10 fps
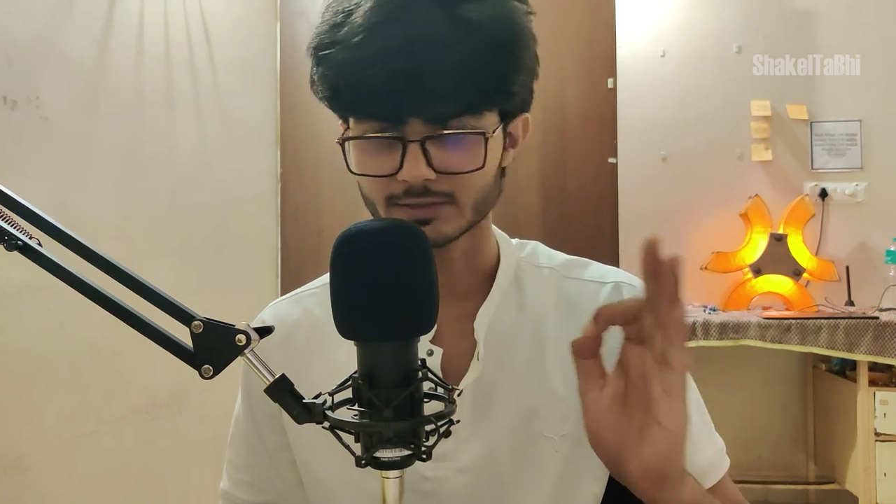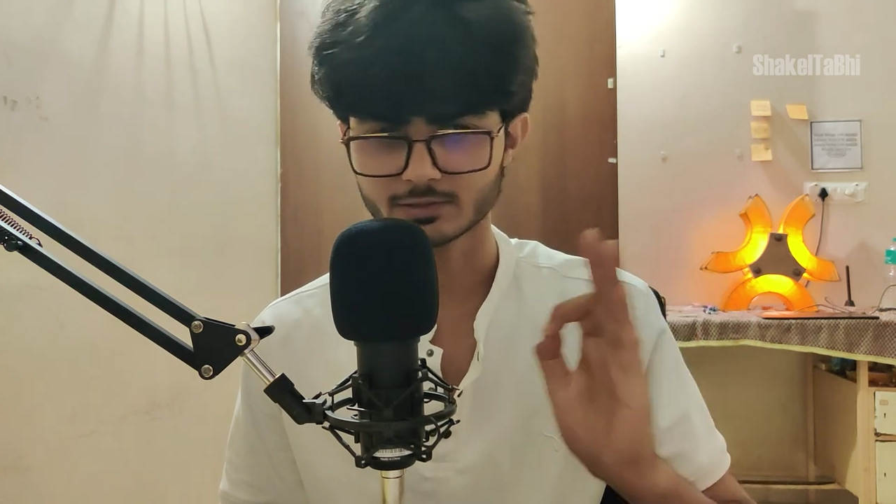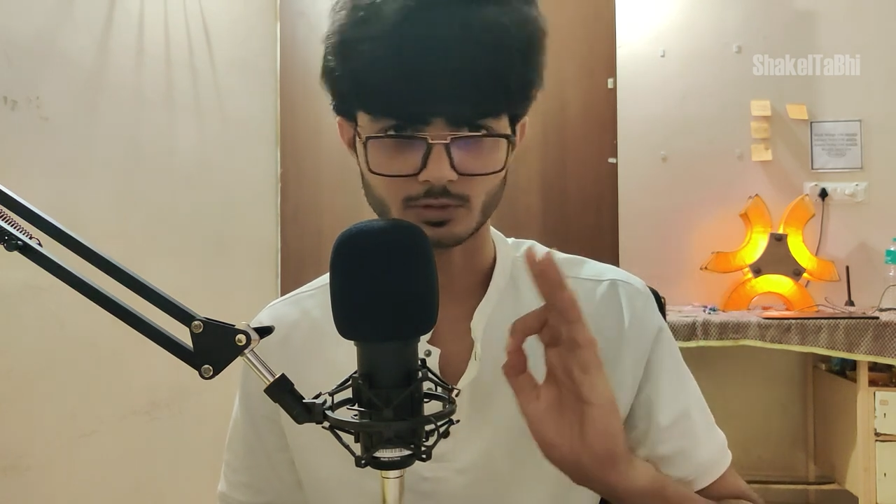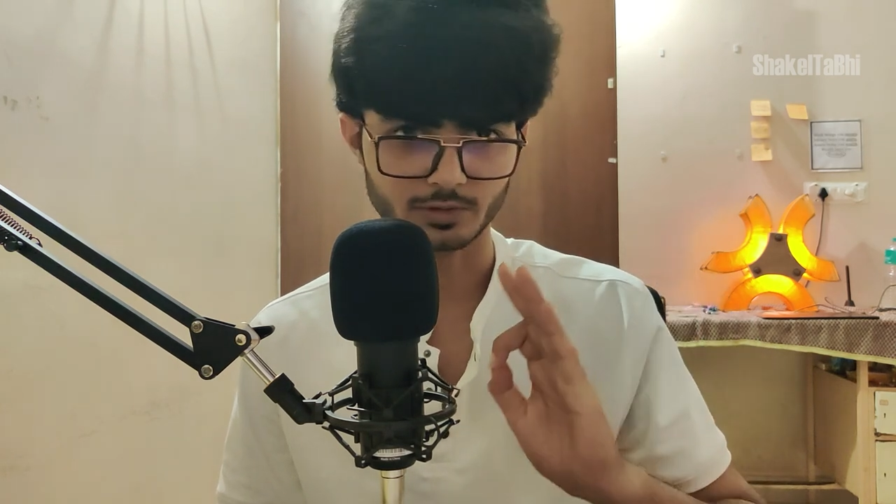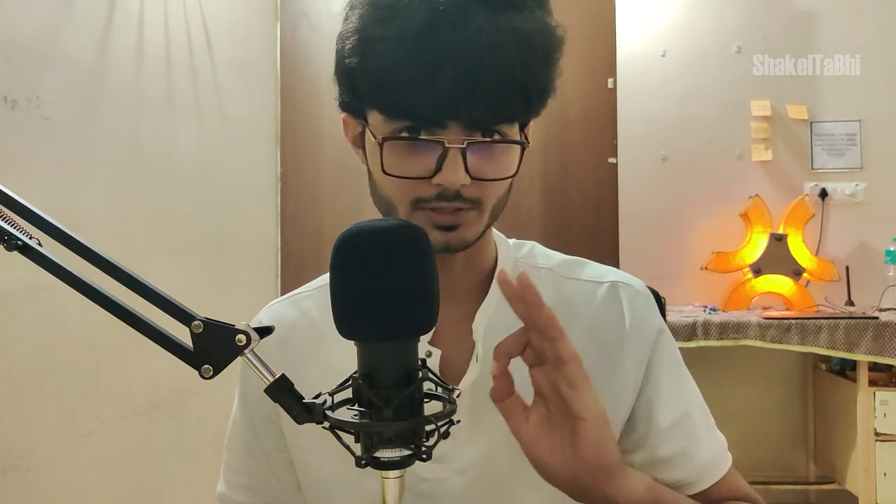
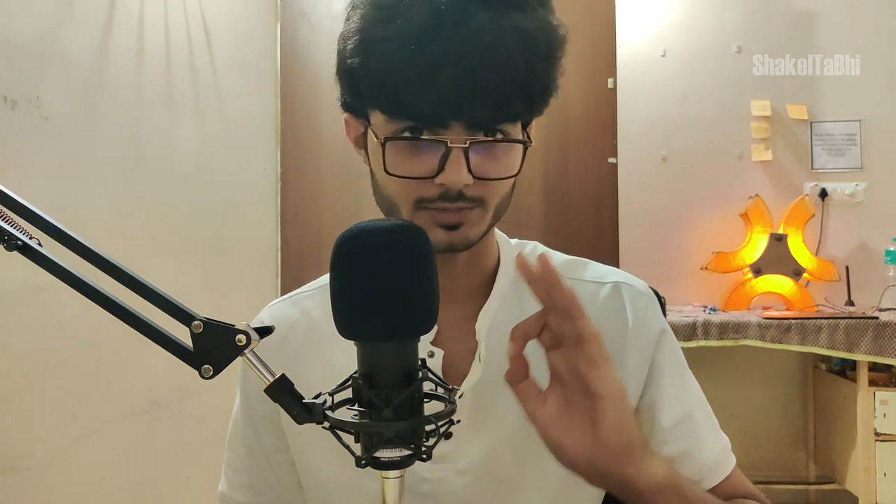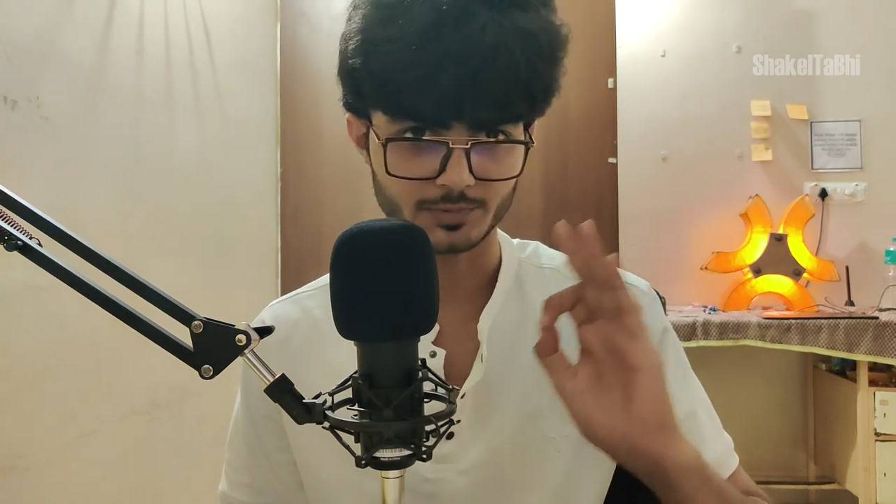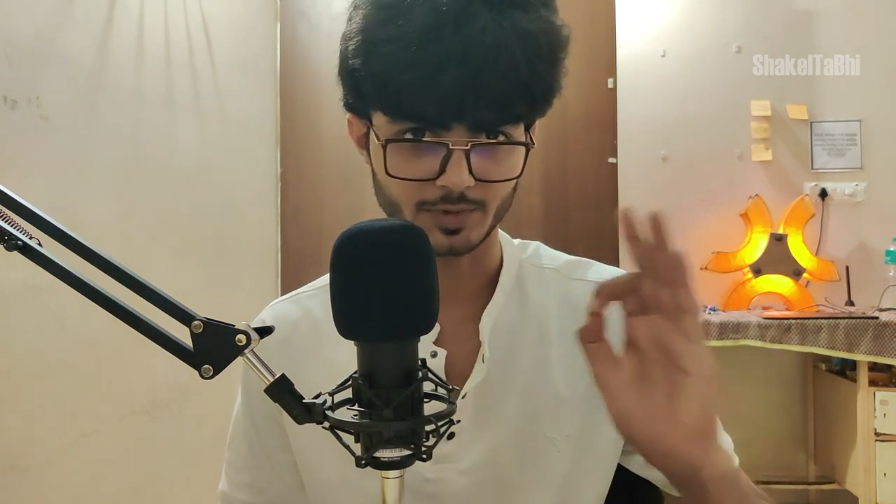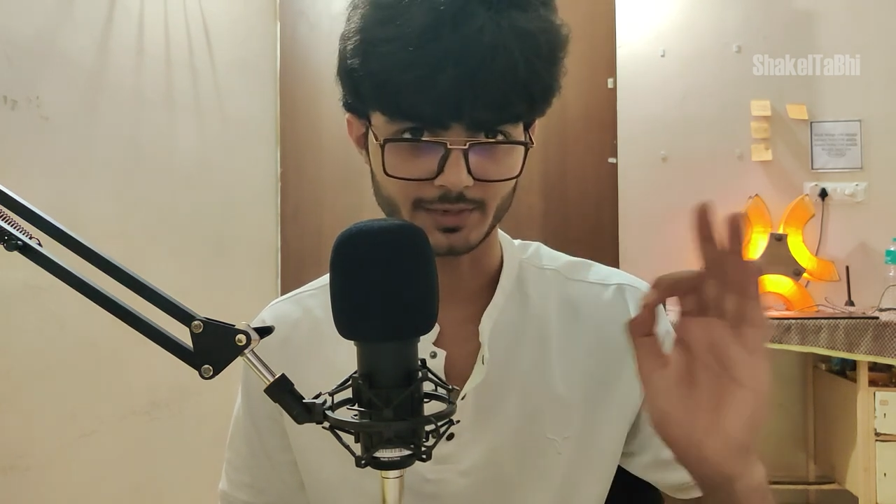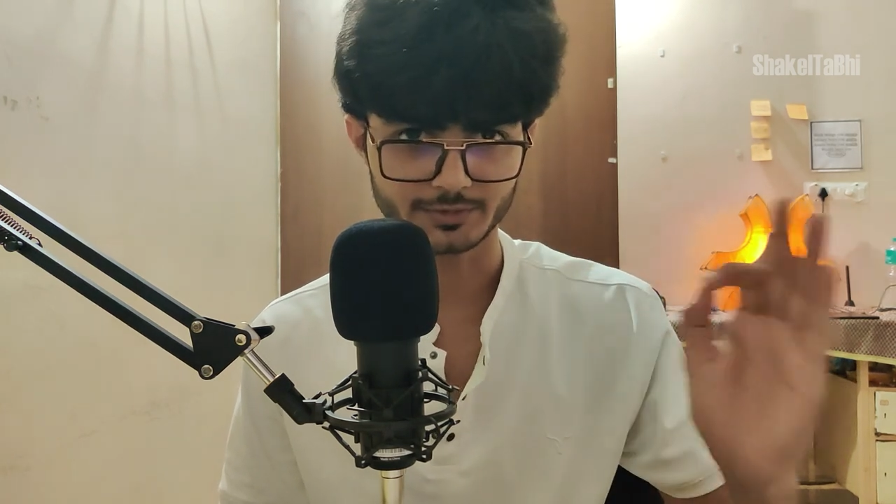this college
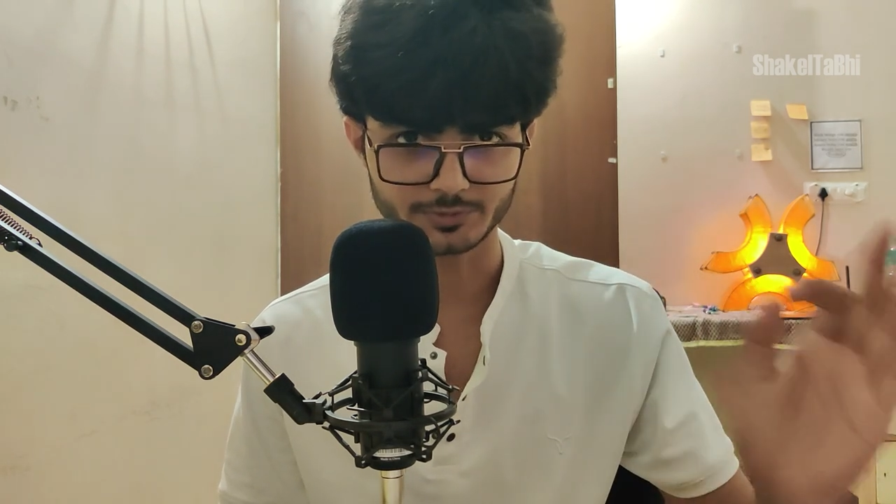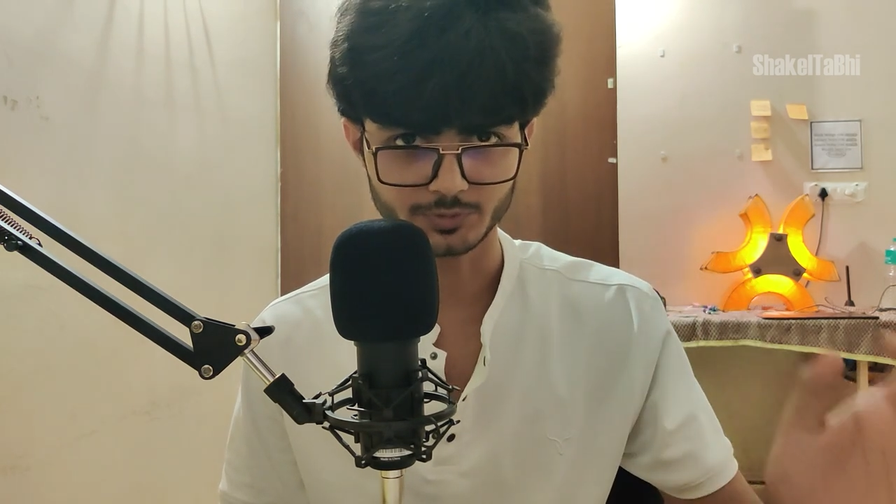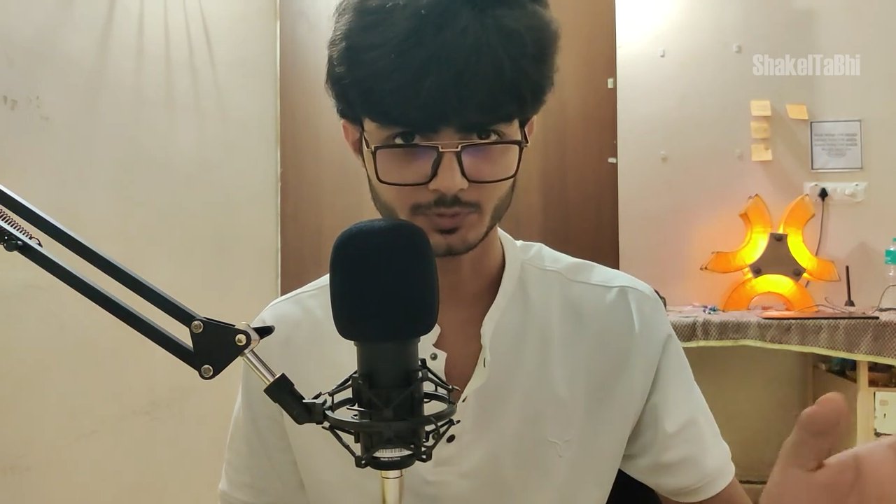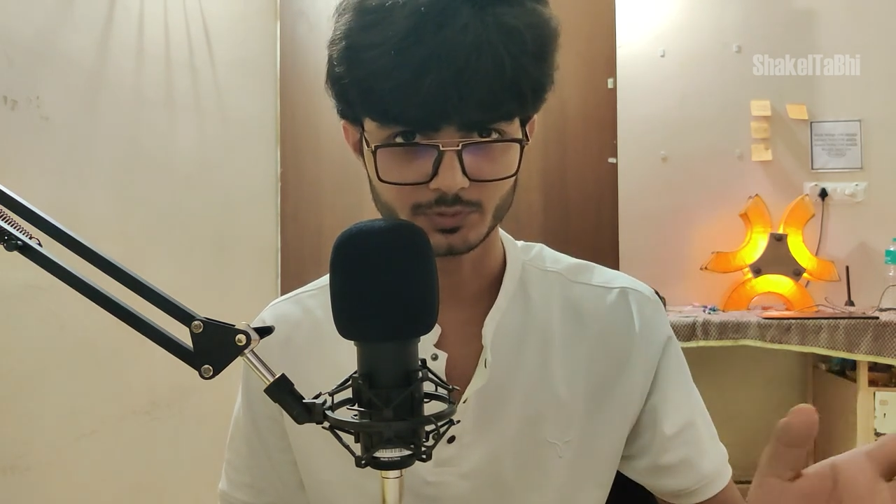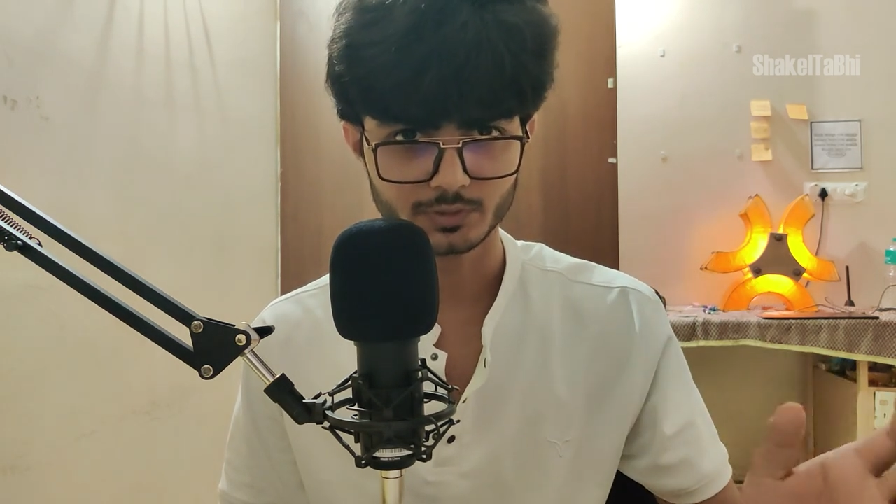provides
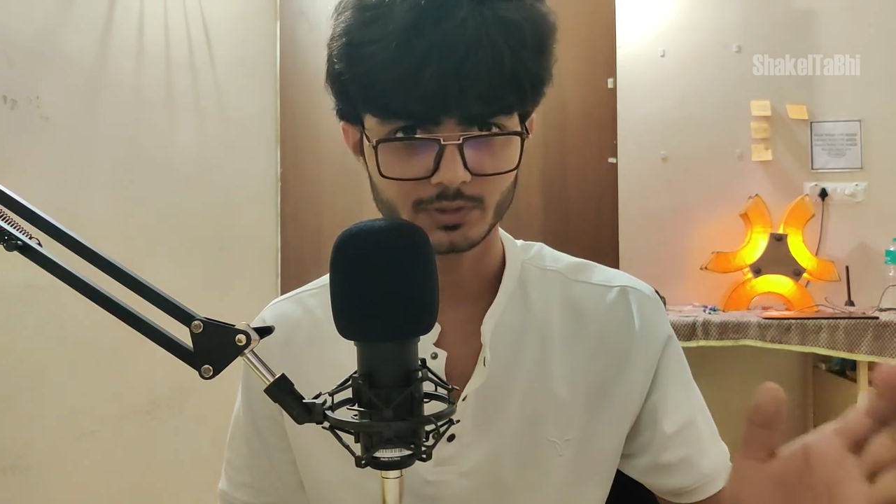you,